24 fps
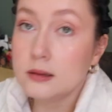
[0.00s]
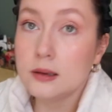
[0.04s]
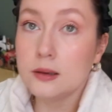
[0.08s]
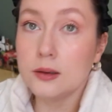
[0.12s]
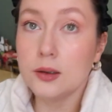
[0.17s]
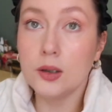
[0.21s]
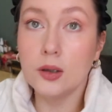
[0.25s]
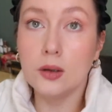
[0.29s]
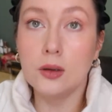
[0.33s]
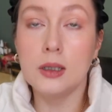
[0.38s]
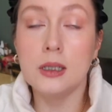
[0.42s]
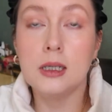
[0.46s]

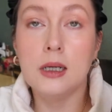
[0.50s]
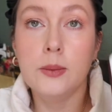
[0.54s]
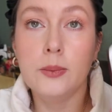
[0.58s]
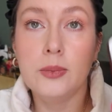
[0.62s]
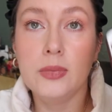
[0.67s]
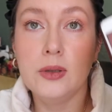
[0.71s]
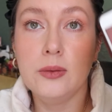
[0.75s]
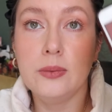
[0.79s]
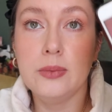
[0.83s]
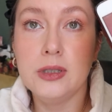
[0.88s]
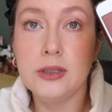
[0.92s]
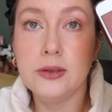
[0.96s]
So a
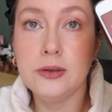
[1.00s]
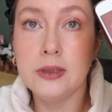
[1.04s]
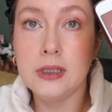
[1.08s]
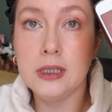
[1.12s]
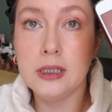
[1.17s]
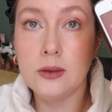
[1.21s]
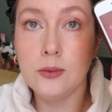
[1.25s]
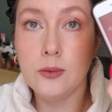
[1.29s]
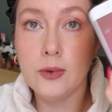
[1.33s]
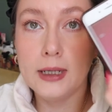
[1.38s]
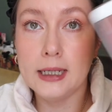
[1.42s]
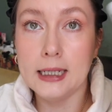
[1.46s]
number
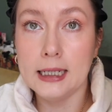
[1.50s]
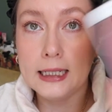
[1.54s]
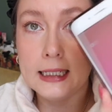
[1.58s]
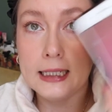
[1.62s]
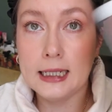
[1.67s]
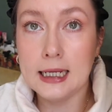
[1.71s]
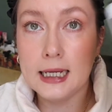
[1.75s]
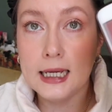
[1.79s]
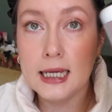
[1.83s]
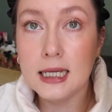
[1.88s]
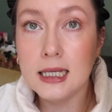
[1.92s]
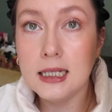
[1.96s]
between 1 and
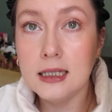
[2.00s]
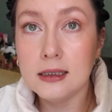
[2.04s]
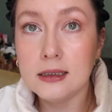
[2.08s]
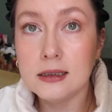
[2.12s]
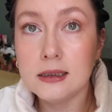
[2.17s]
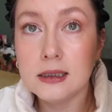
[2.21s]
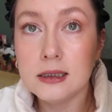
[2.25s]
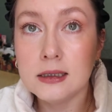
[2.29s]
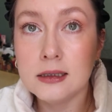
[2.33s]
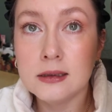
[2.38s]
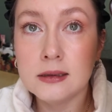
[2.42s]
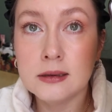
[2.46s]

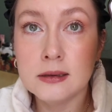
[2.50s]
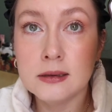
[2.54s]
8.